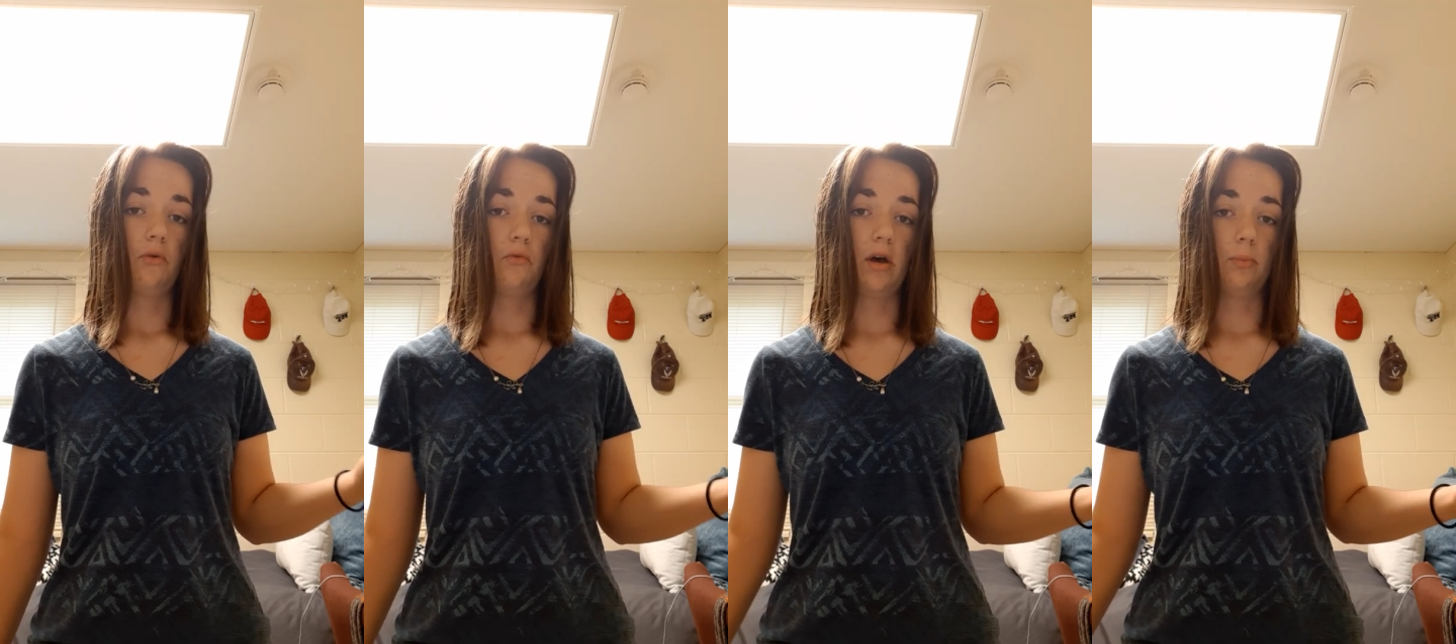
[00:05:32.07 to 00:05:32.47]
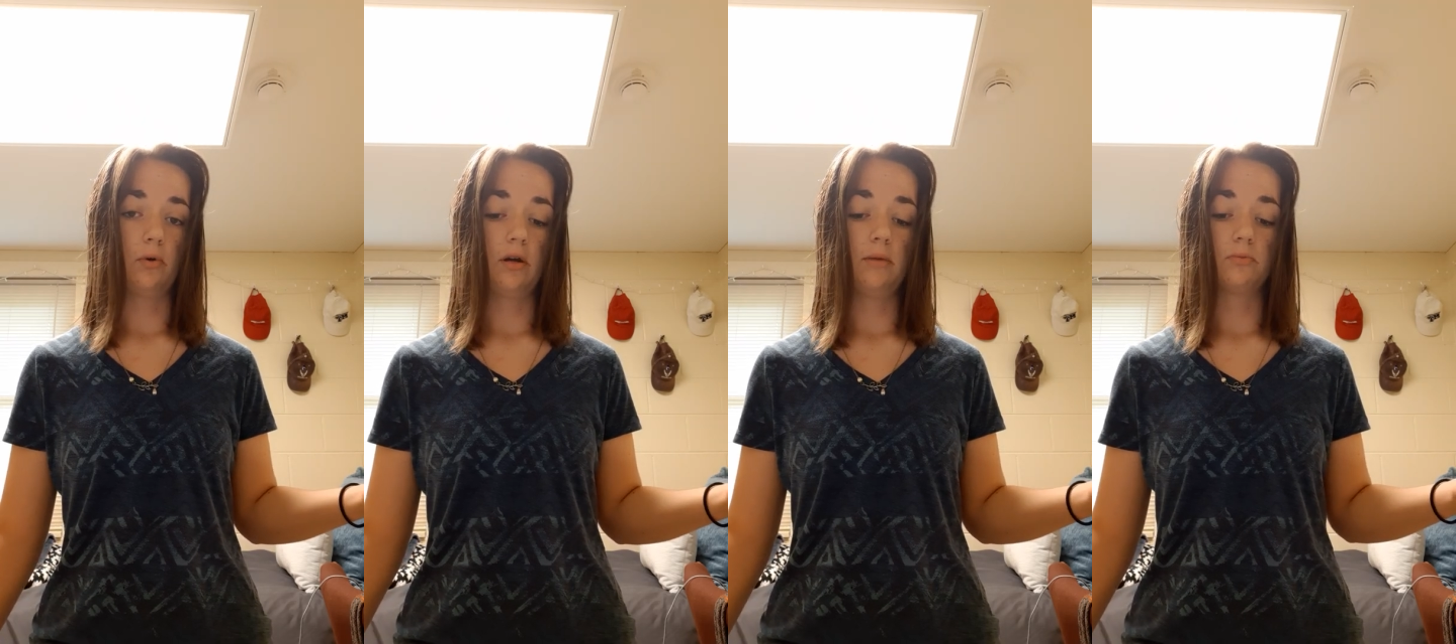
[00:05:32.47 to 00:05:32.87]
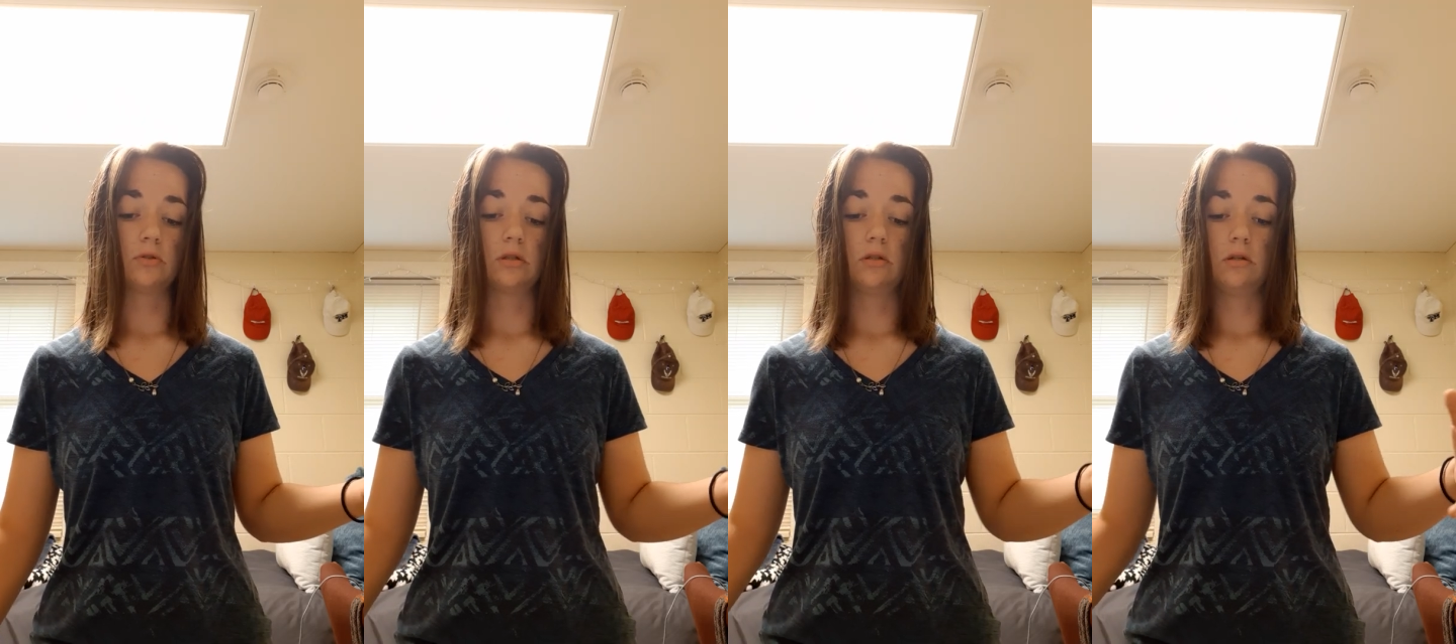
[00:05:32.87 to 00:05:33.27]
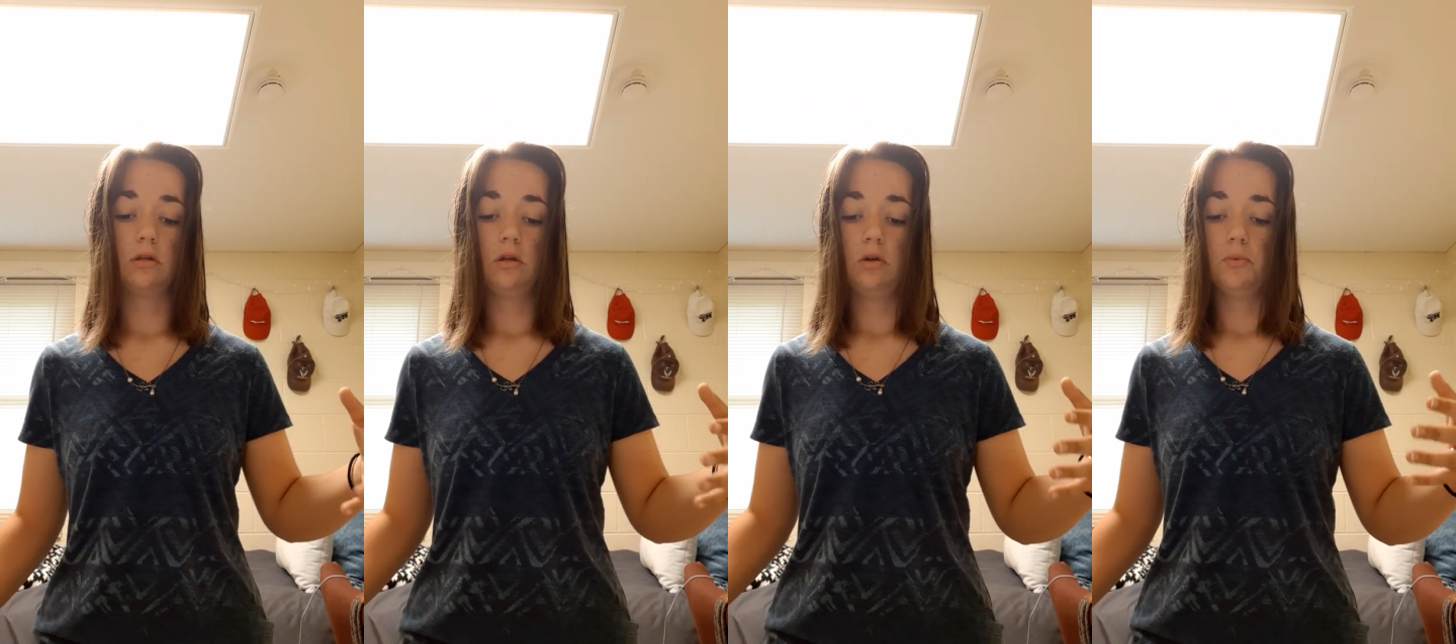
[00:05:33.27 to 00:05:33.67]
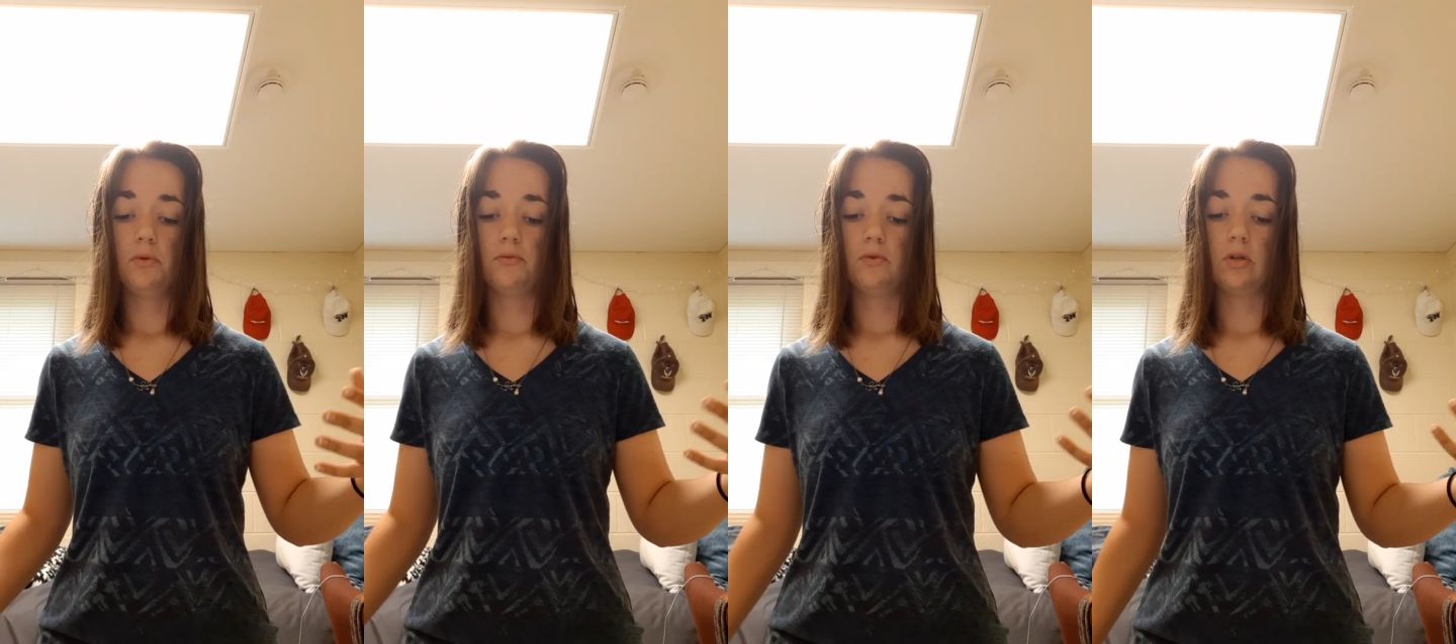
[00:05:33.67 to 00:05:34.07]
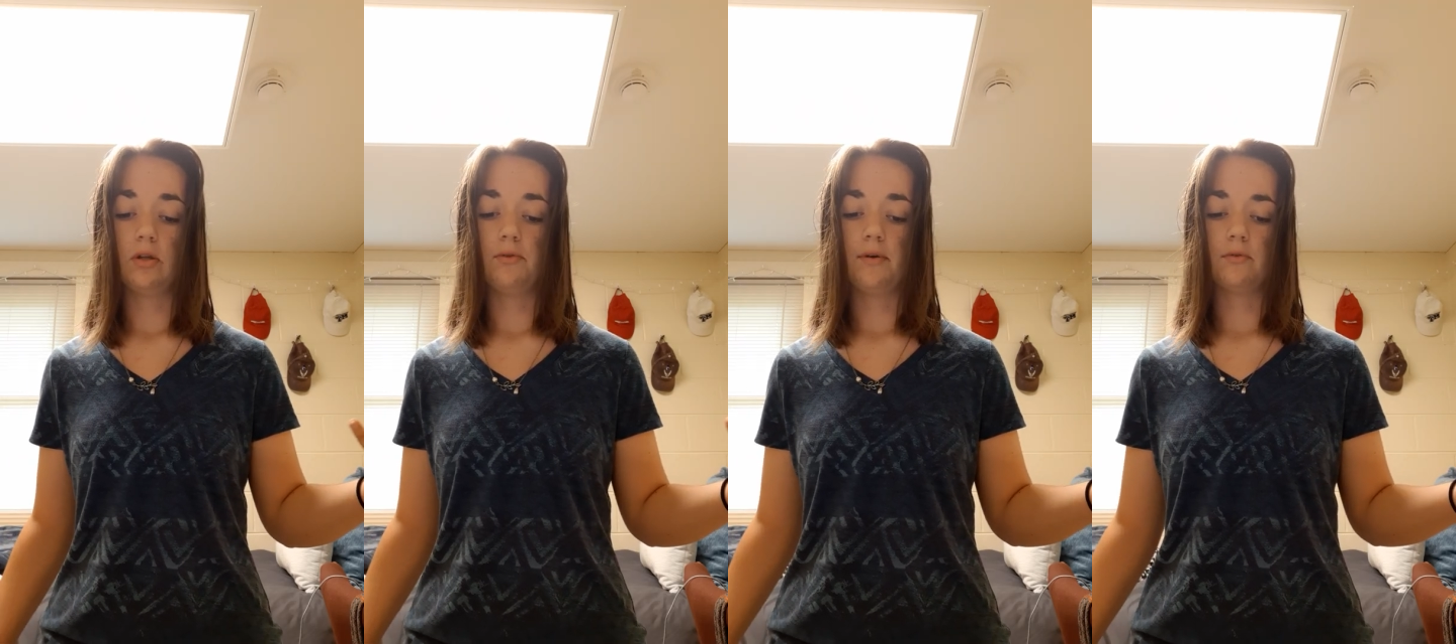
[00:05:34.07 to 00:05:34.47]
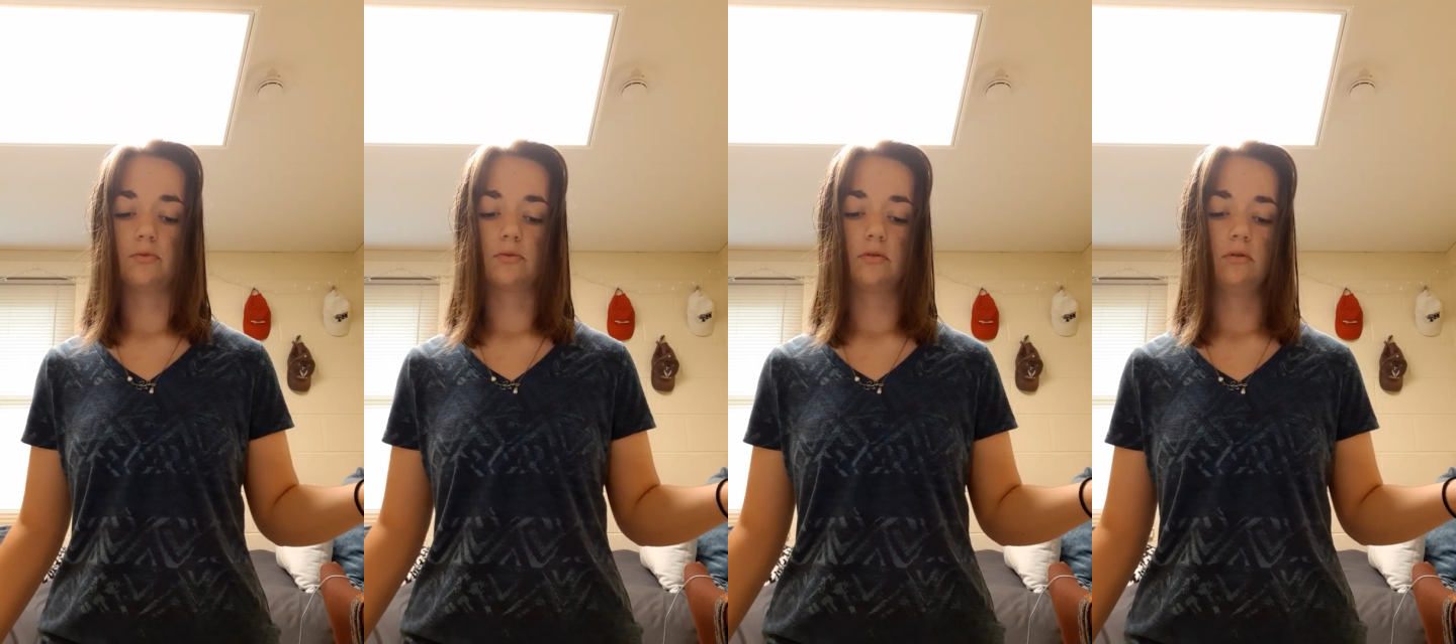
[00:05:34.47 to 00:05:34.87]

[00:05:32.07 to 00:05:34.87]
5.8%, with fatigue levels